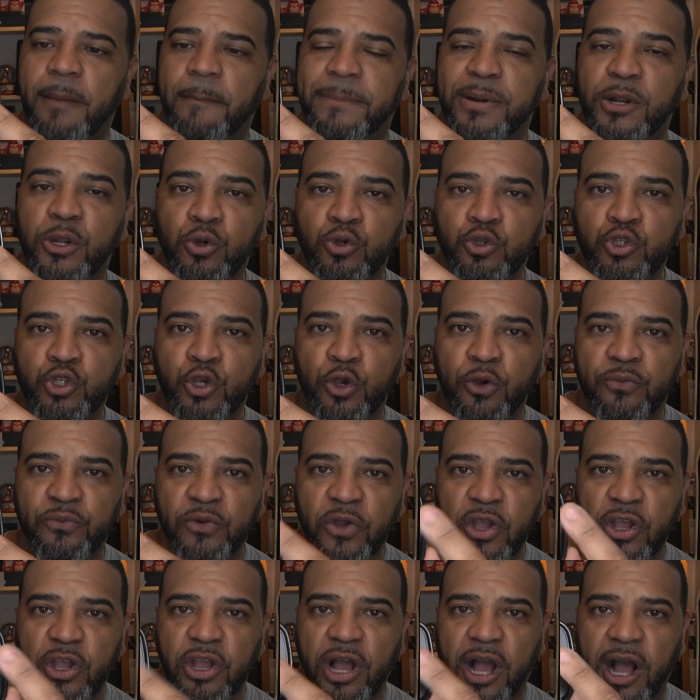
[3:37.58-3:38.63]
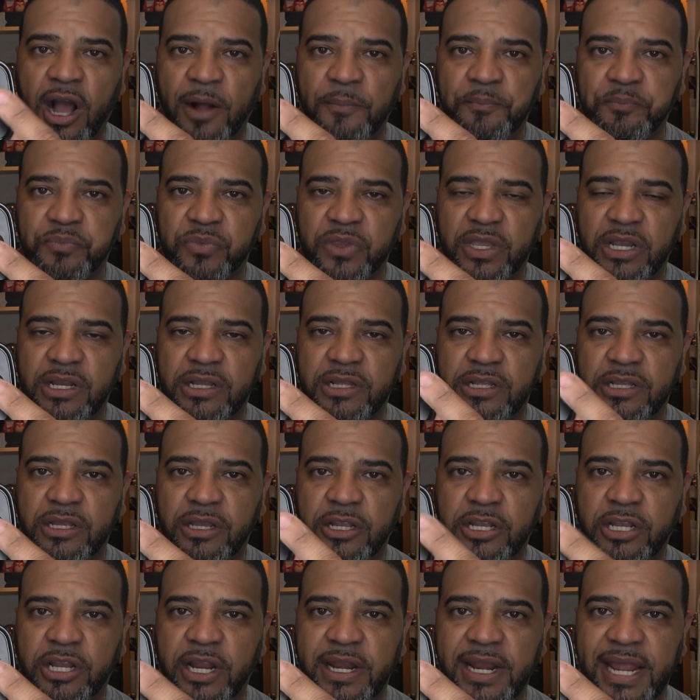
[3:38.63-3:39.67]
Bluetooth
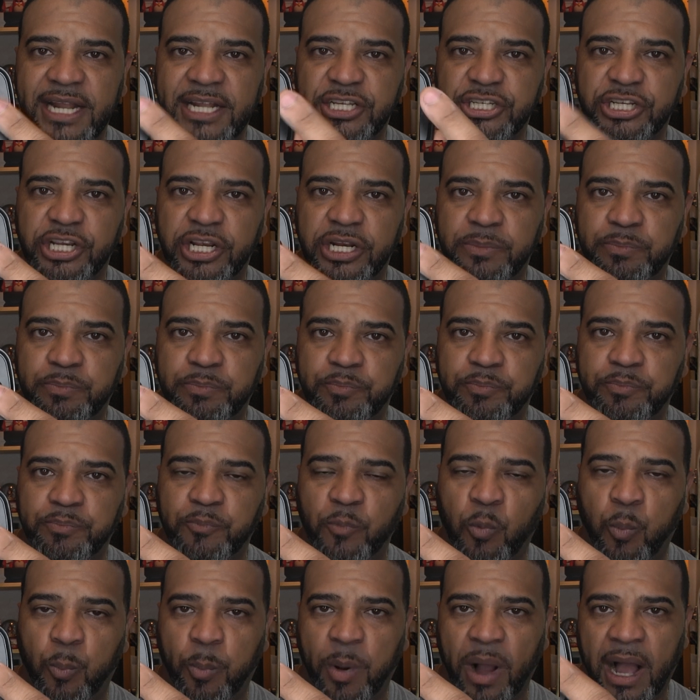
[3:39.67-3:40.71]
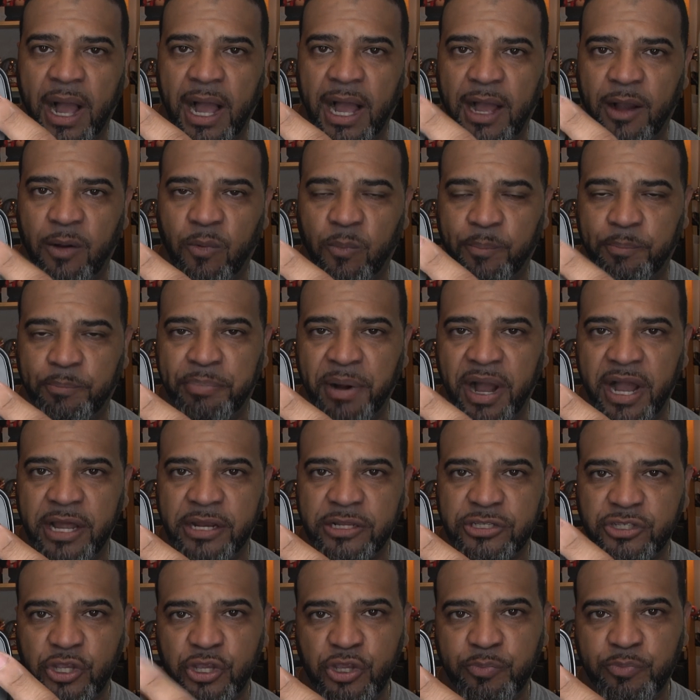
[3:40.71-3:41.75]
connection
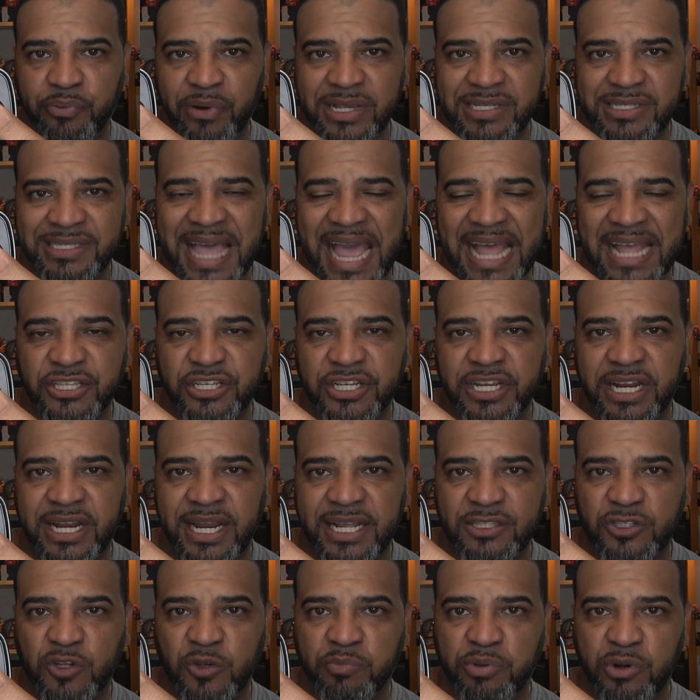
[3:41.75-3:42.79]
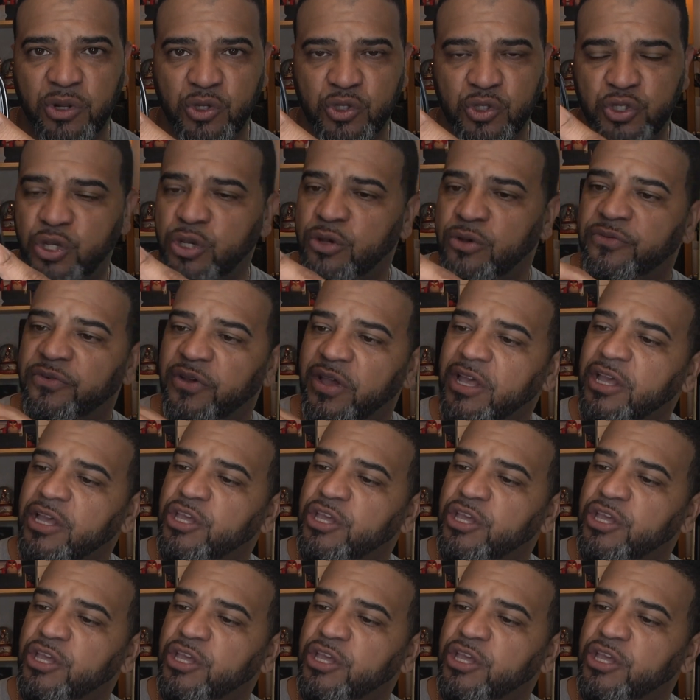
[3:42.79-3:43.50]
button, so you press that to connect to Bluetooth.